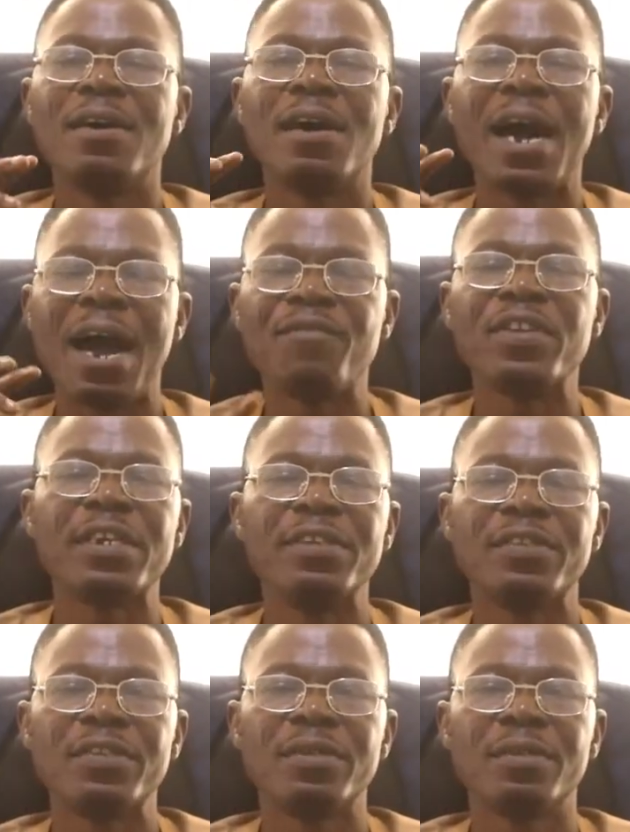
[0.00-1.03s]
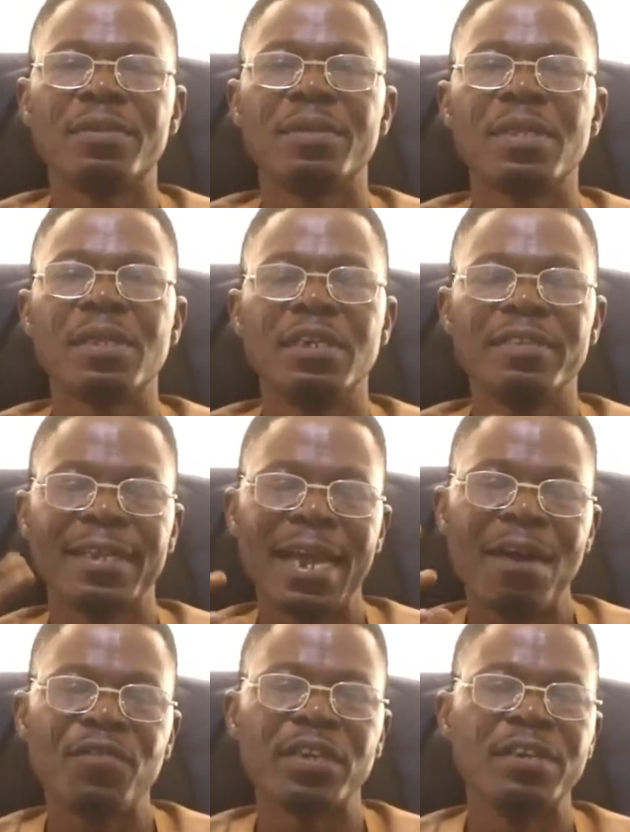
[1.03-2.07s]
affricate. It's an
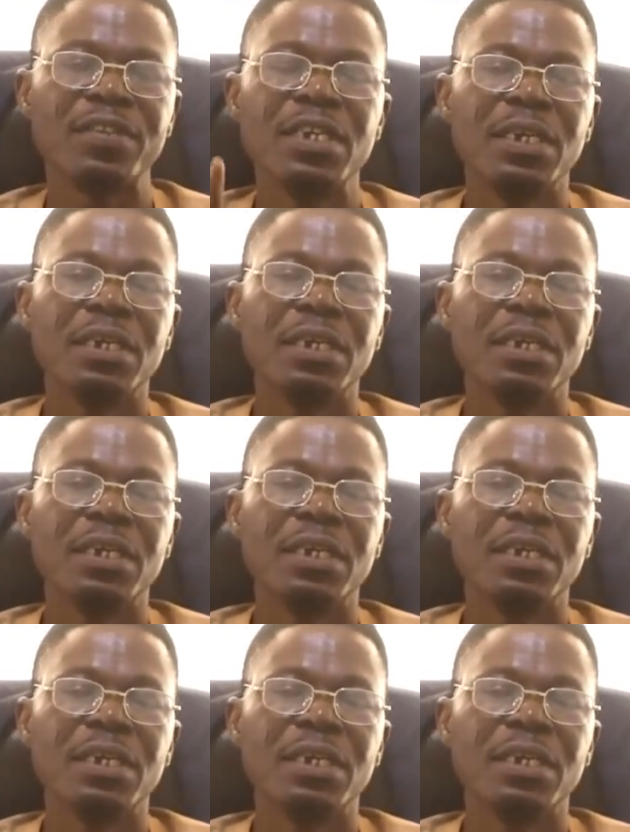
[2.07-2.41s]
affricate.